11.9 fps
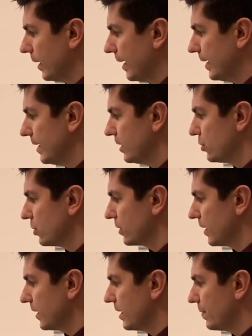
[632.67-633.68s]
and he's just
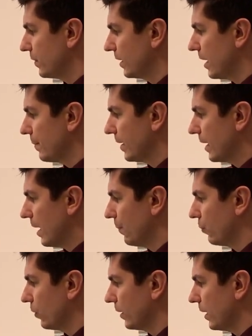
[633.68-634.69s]
going to keep climbing
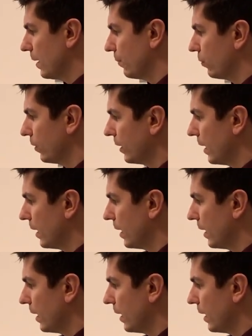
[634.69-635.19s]
upward, upward,